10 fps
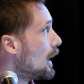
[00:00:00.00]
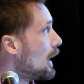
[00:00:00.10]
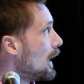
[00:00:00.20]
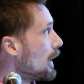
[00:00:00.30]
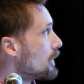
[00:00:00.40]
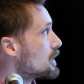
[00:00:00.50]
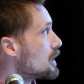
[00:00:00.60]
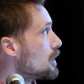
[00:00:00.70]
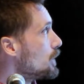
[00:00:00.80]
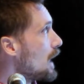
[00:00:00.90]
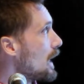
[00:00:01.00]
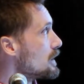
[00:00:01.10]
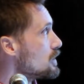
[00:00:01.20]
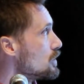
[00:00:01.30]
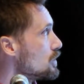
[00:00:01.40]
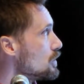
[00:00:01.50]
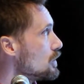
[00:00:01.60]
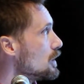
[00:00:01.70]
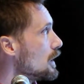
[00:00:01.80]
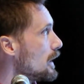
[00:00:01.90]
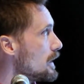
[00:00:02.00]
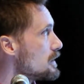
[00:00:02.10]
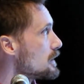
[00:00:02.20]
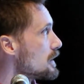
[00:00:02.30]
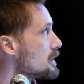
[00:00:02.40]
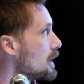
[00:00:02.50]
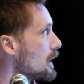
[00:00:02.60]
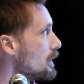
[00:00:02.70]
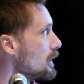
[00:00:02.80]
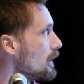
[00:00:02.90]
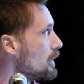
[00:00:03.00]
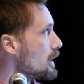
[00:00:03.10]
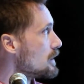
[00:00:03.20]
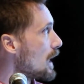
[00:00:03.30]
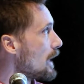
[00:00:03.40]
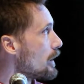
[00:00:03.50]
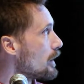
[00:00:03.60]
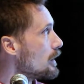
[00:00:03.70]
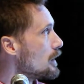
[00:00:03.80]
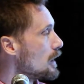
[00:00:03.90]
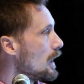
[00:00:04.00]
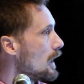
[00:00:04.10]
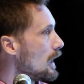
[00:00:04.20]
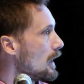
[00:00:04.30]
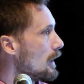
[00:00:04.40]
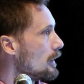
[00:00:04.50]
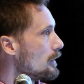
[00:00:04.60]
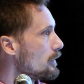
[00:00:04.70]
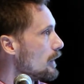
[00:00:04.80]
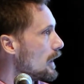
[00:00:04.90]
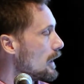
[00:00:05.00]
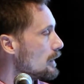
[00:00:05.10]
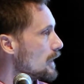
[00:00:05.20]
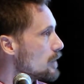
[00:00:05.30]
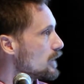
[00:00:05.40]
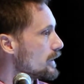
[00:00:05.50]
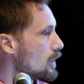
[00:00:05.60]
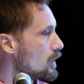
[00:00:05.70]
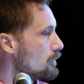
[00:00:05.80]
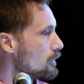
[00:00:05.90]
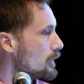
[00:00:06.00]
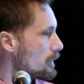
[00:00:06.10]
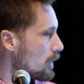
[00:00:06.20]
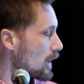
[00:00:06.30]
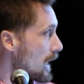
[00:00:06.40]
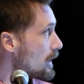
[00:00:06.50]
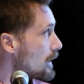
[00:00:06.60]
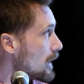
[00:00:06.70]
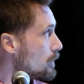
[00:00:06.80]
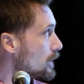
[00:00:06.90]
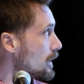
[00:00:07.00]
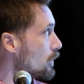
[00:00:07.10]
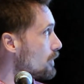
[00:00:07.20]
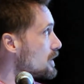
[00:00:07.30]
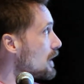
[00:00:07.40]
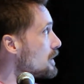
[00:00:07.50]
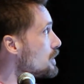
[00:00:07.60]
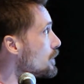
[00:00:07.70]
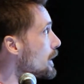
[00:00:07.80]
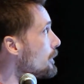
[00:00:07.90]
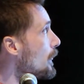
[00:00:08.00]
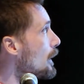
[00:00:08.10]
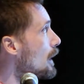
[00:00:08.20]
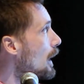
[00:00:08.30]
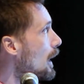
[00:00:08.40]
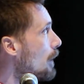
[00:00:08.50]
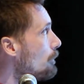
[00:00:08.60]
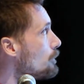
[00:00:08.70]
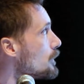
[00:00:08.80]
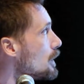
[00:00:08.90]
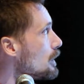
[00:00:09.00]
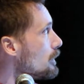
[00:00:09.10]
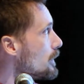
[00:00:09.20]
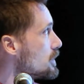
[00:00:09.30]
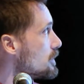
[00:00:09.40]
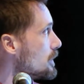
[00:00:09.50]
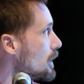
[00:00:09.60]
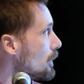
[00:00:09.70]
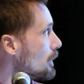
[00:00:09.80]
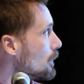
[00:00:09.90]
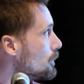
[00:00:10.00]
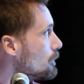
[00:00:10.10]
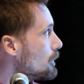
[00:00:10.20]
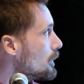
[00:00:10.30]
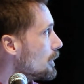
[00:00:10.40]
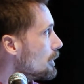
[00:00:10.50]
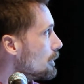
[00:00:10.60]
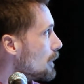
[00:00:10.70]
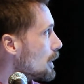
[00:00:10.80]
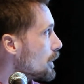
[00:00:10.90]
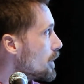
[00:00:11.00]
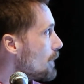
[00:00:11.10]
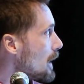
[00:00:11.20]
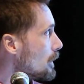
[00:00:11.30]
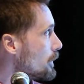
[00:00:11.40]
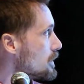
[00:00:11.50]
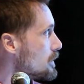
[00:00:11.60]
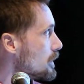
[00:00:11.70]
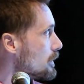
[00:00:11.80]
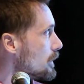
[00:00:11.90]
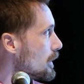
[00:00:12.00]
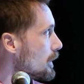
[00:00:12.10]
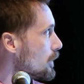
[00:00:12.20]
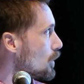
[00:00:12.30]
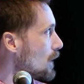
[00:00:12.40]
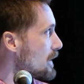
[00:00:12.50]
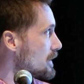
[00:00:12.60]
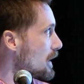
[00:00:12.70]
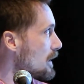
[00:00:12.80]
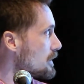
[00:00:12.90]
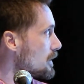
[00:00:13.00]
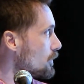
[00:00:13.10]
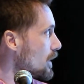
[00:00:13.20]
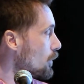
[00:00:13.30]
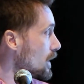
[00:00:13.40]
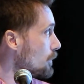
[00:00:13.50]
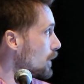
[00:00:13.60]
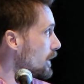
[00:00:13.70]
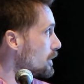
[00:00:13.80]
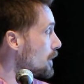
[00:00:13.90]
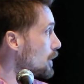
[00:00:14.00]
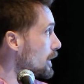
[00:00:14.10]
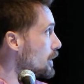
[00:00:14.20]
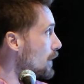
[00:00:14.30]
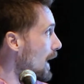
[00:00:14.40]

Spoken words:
that's going to apply to an instance and the entire labeling that or candidate labeling that we've assigned to it. This is, log linear model. This is the normalizing constant that we typically don't